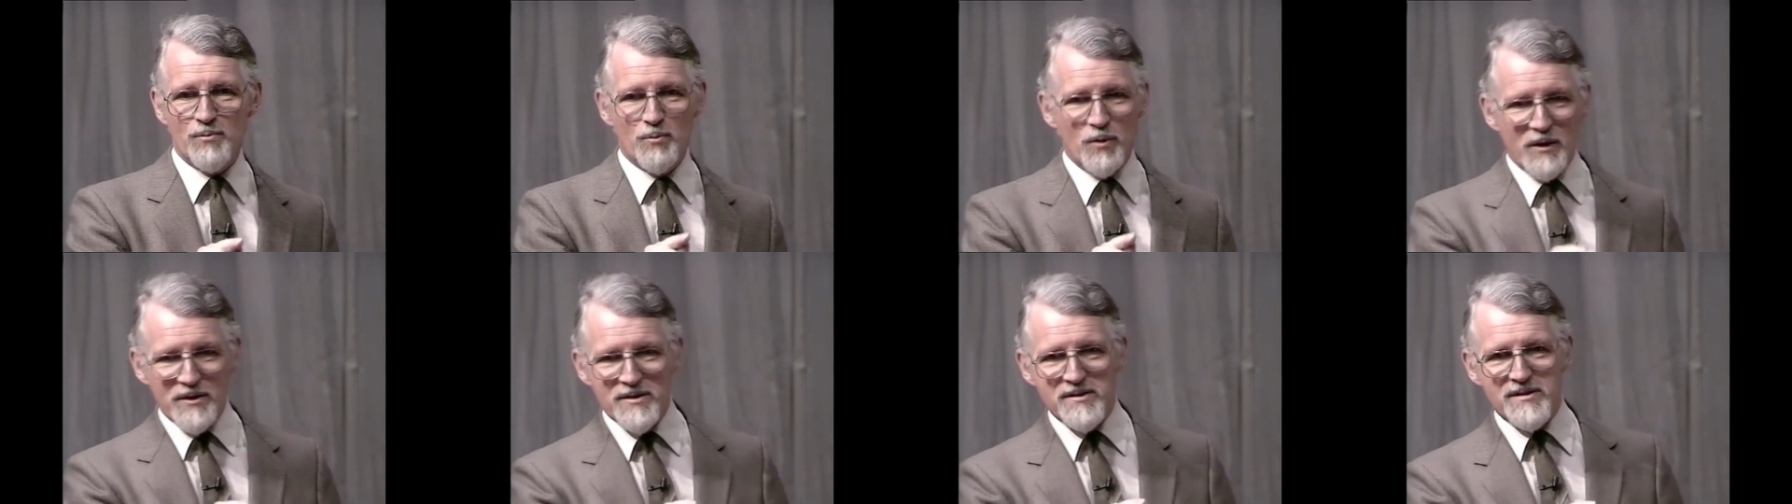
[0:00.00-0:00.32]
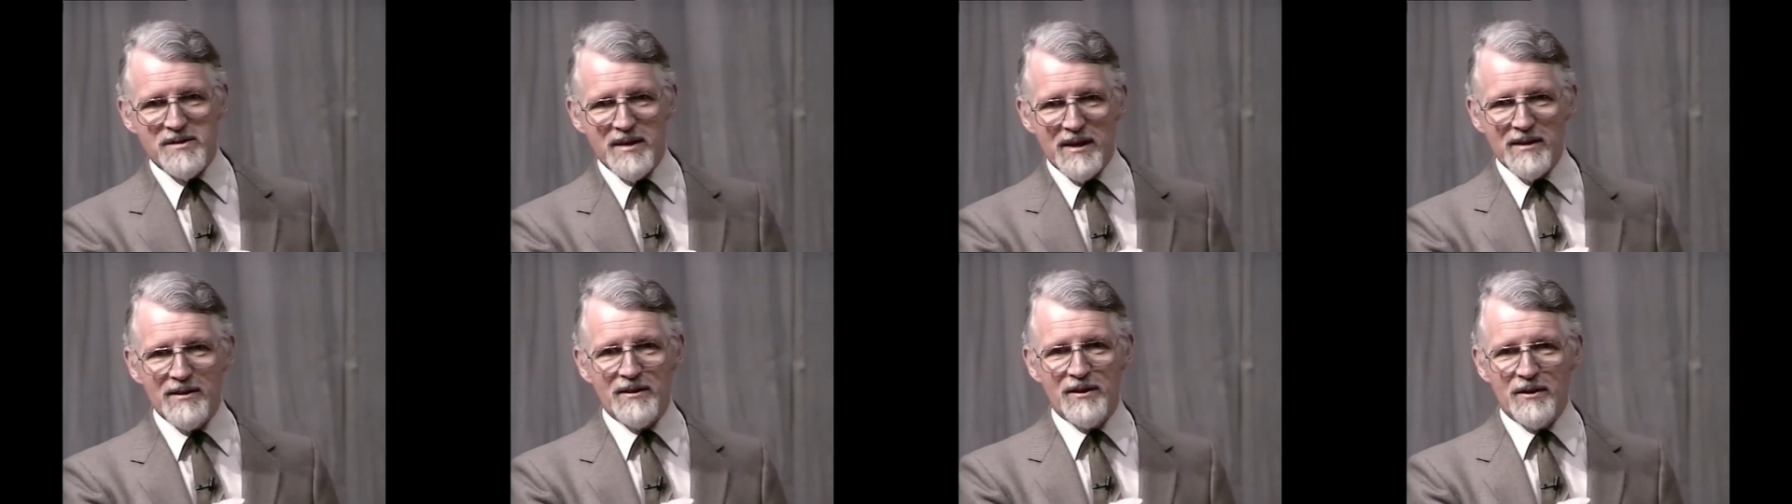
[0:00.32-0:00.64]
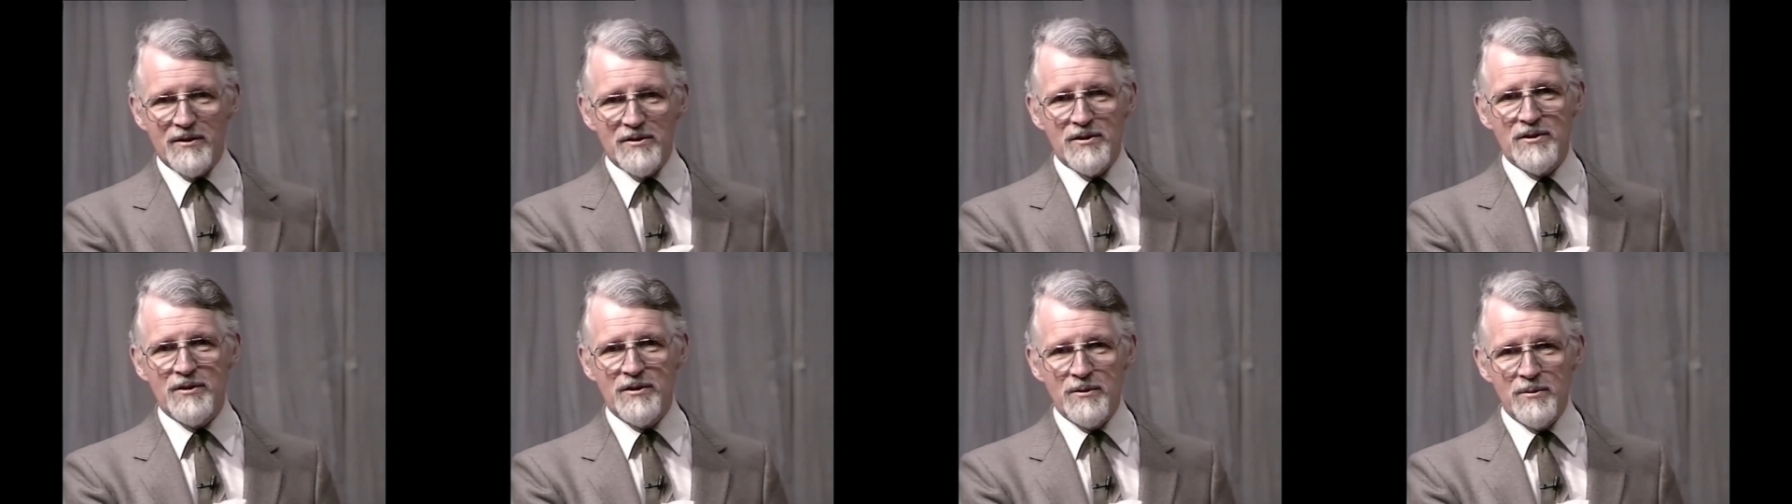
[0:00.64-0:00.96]
what's that
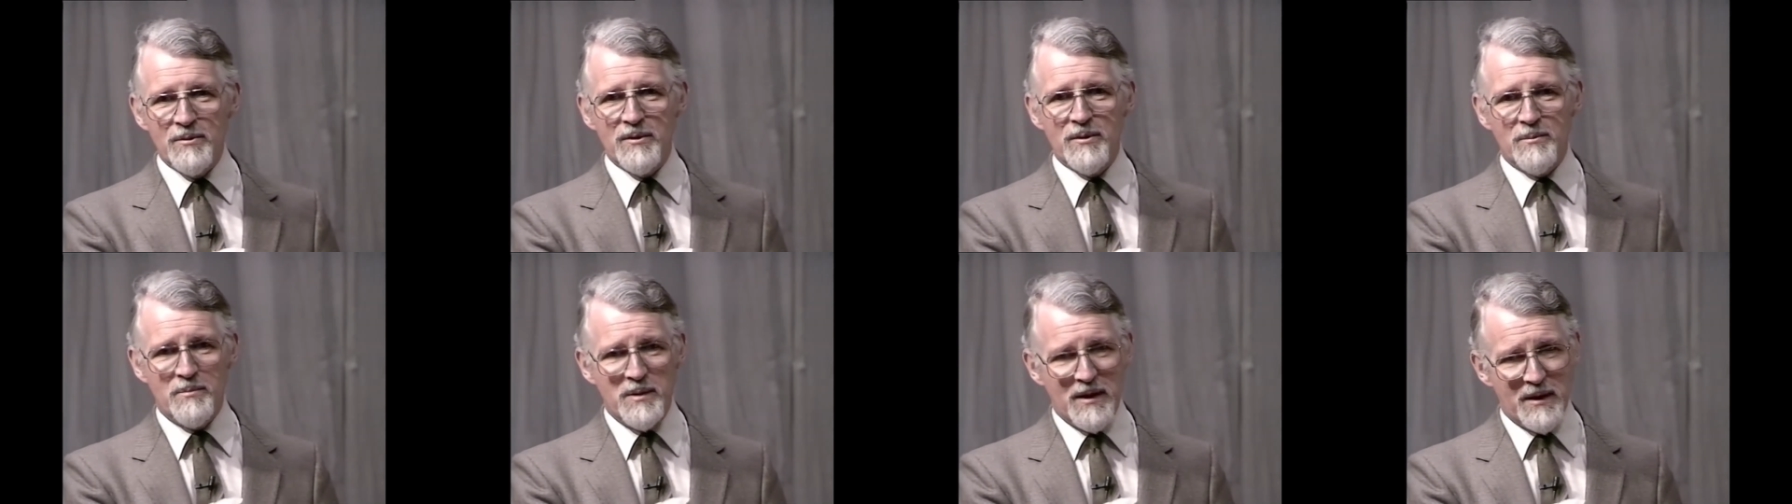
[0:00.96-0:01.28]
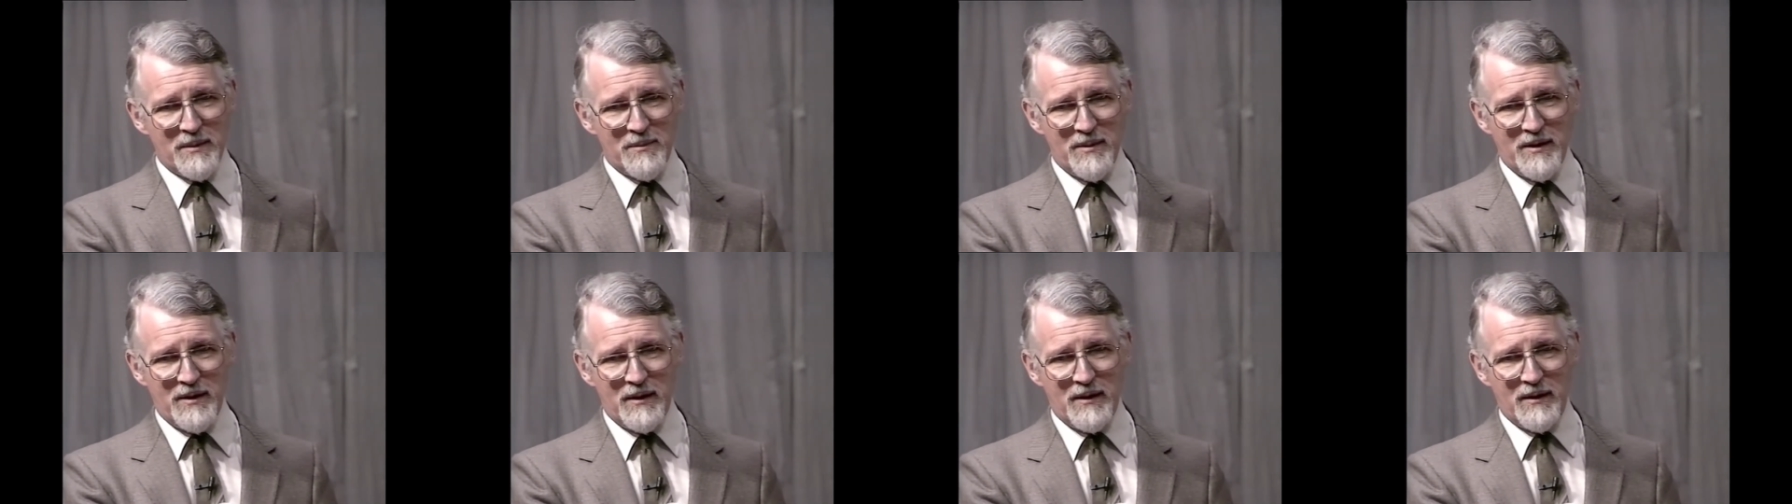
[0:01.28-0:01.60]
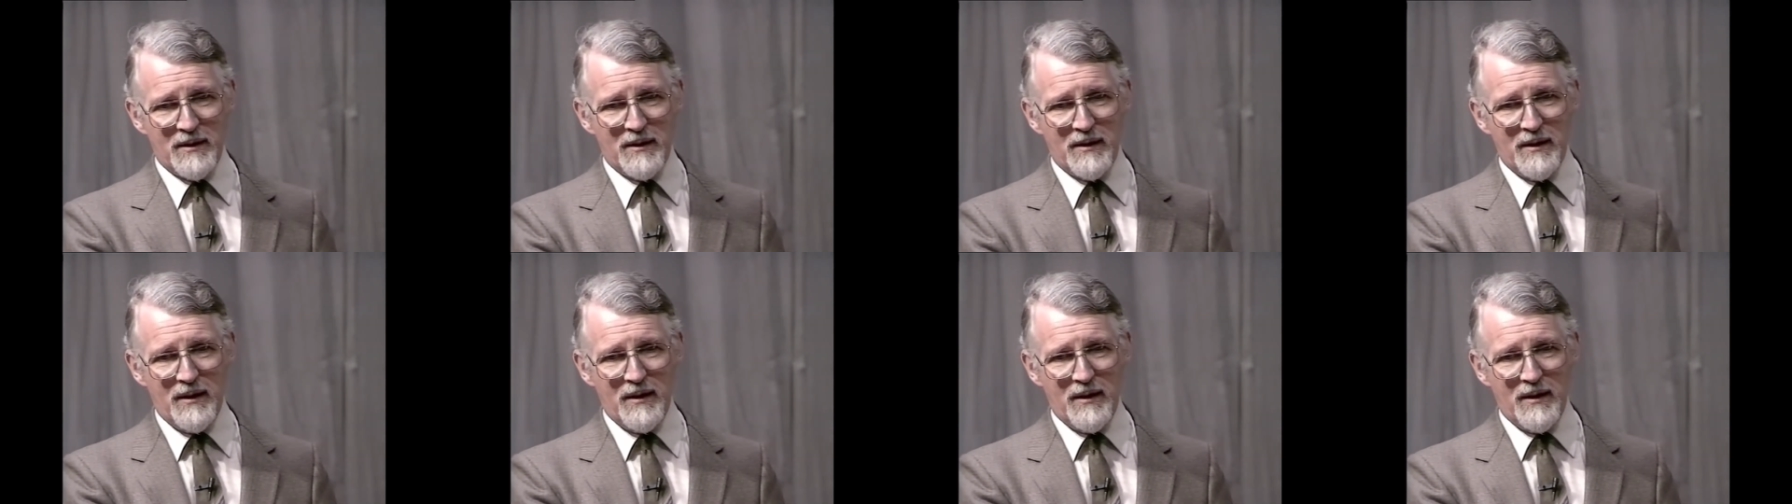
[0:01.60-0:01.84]
got to do with a baby?